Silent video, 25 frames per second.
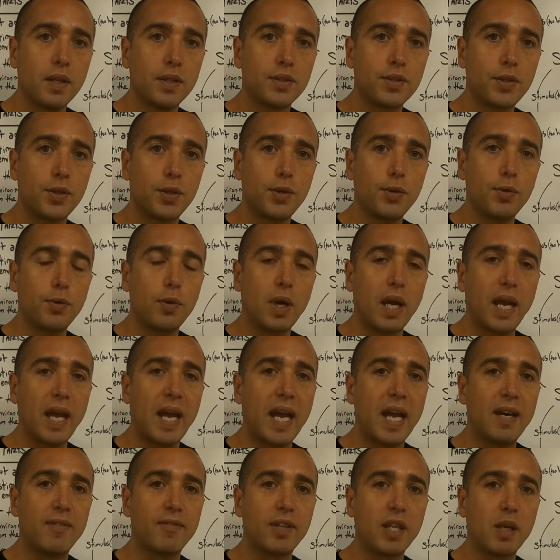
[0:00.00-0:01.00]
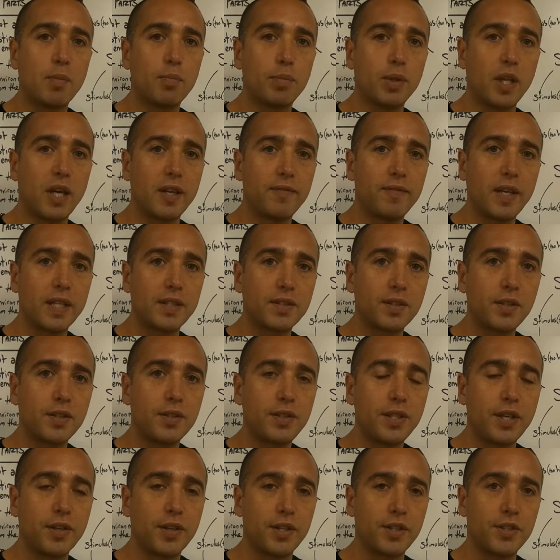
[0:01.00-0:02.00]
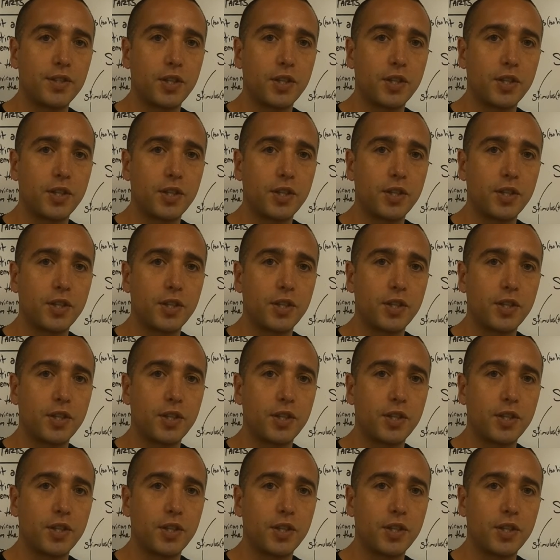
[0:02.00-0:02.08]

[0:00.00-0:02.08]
to have the blood vessels near the